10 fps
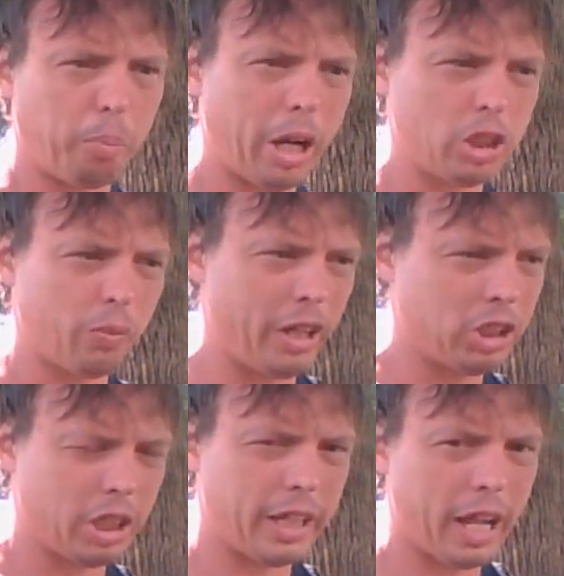Laser
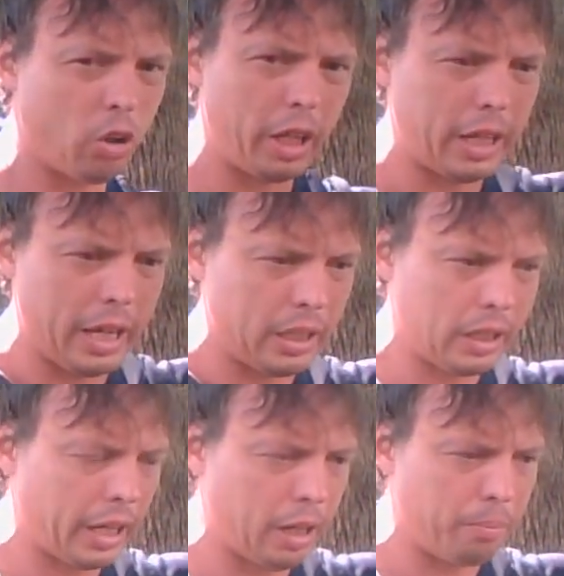vision, they don't need to
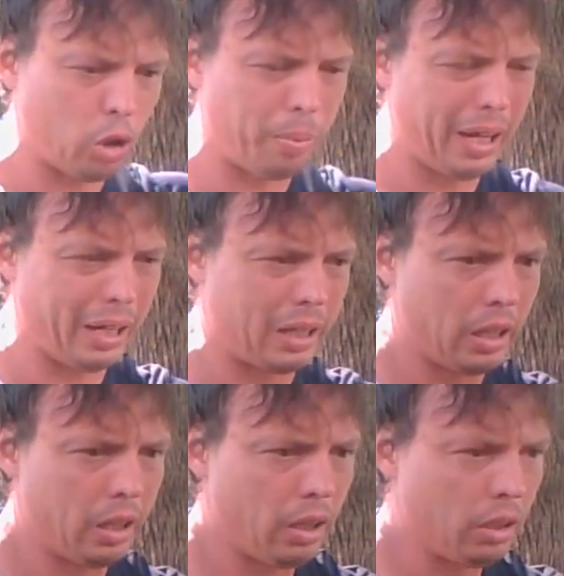they get too big.
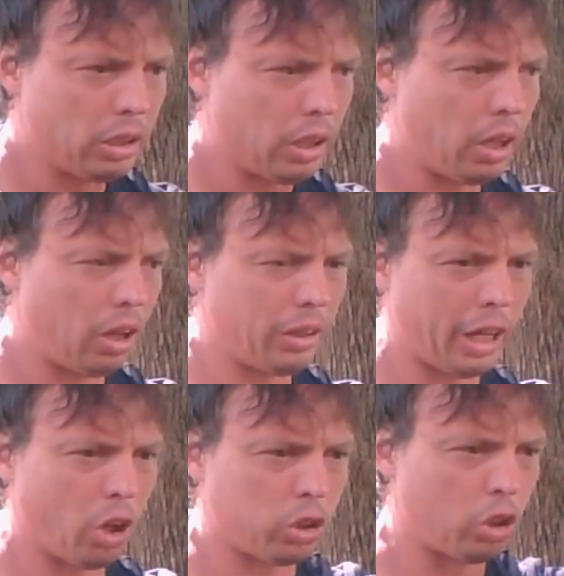They
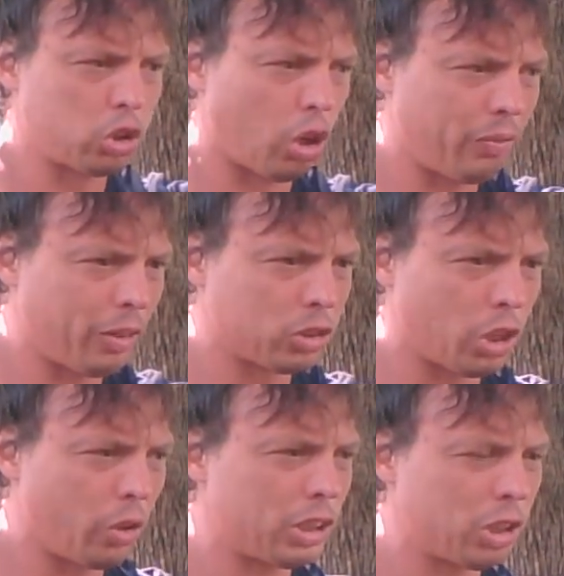go through star fields
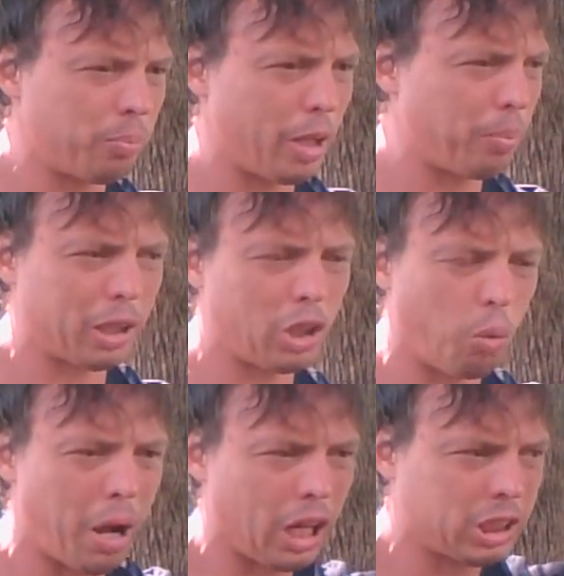too. They shouldn't be up there. No
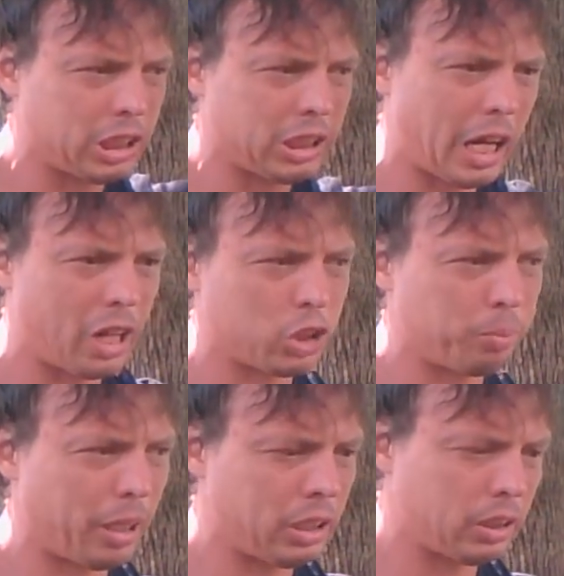boxes in outer
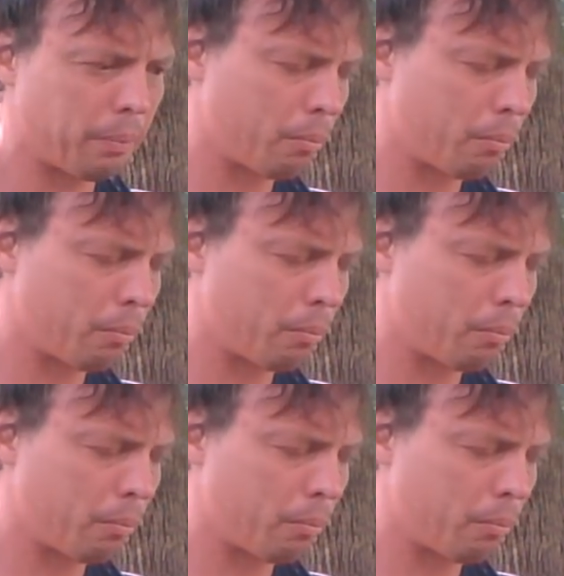space.